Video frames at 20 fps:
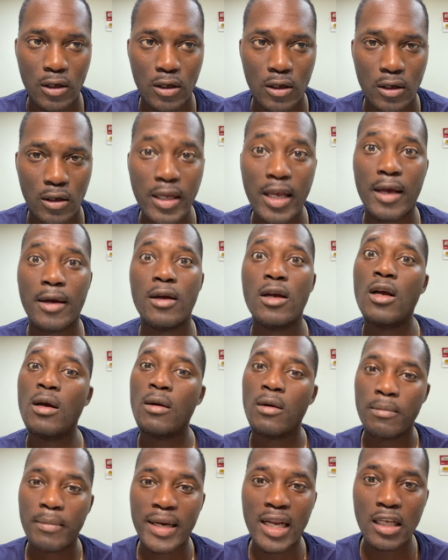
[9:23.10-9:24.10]
yeah,
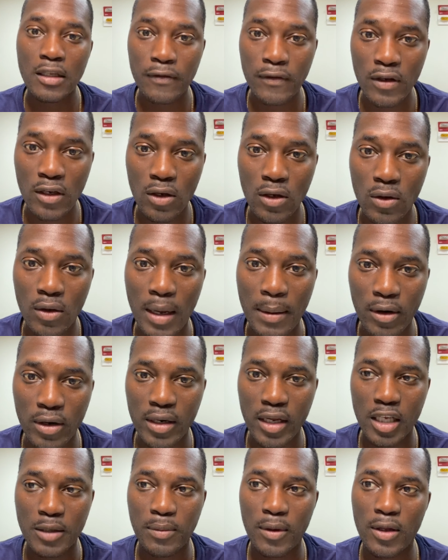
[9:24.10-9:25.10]
my next video, I'm gonna
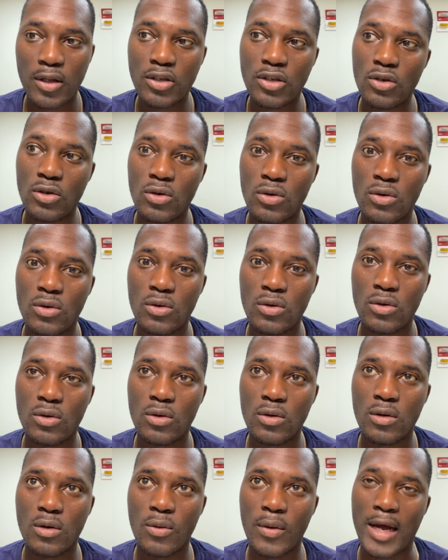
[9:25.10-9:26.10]
explain to
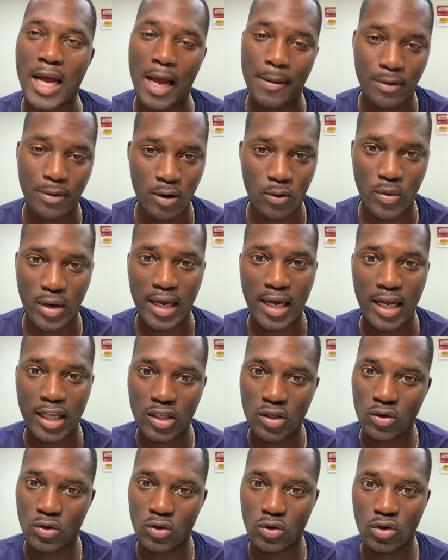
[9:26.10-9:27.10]
you what happened when I got
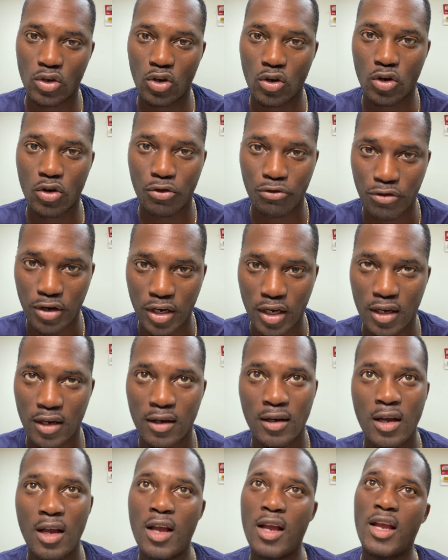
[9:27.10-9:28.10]
to Korea,
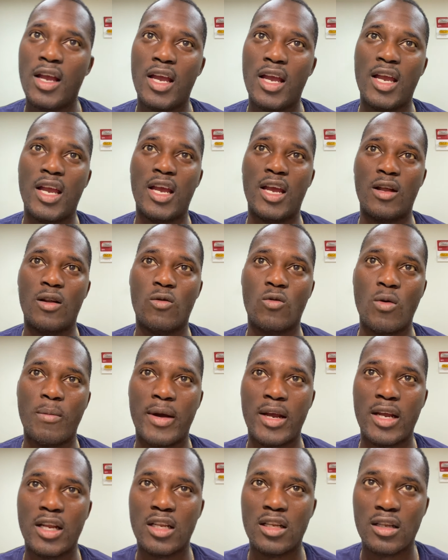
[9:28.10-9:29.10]
and
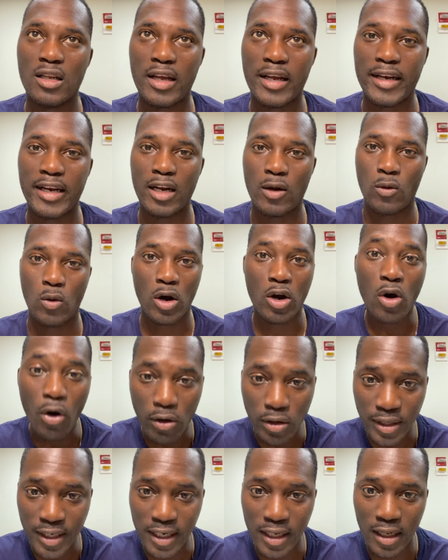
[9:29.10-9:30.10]
what
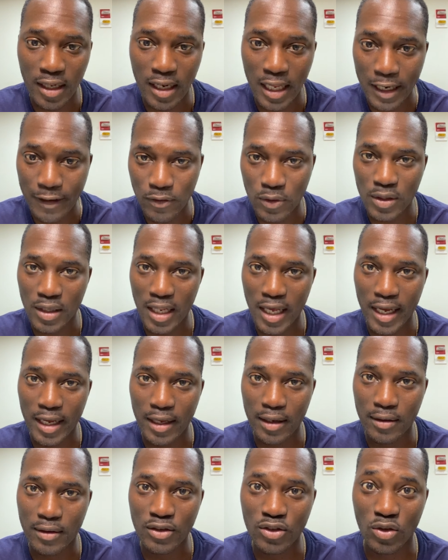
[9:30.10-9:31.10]
quarantine life was like.
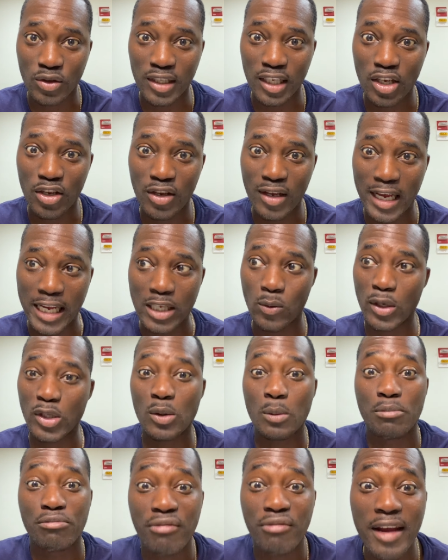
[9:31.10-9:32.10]
So tell you guys what to
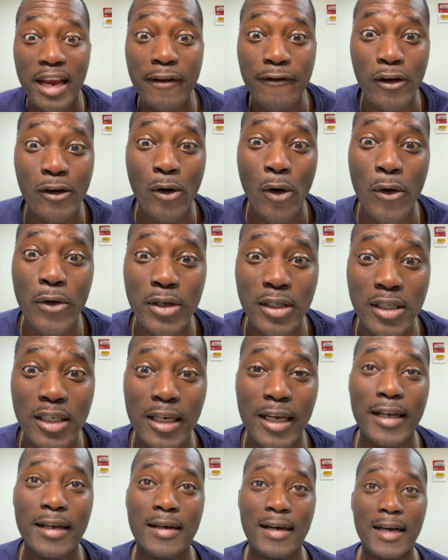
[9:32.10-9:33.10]
bring for
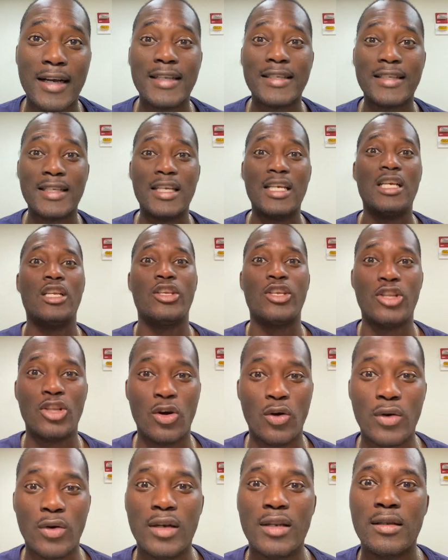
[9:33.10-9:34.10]
quarantine, cause
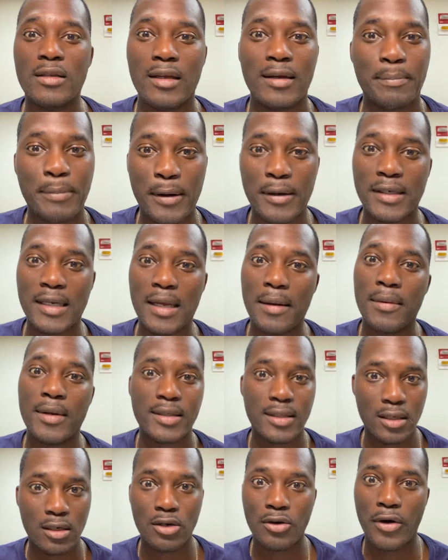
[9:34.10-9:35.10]
the pandemic's
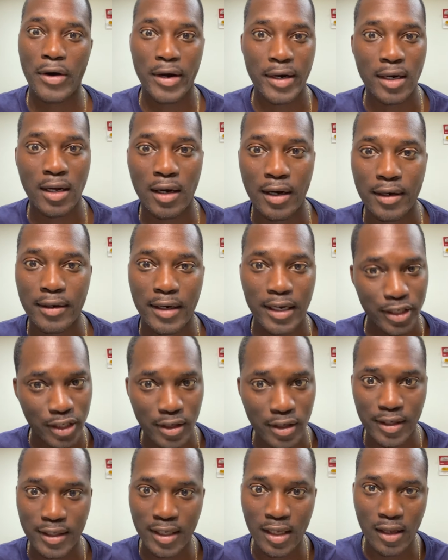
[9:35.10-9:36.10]
still going on. That shit
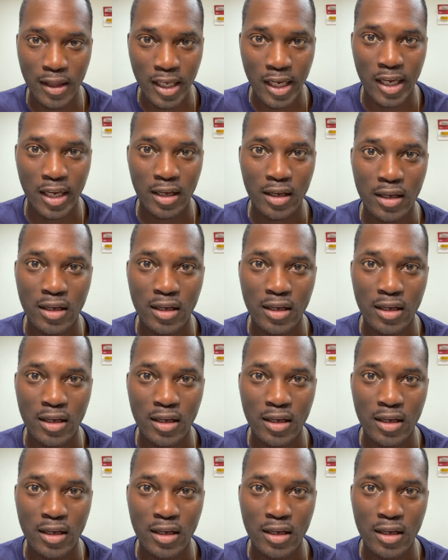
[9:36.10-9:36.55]
is still a thing.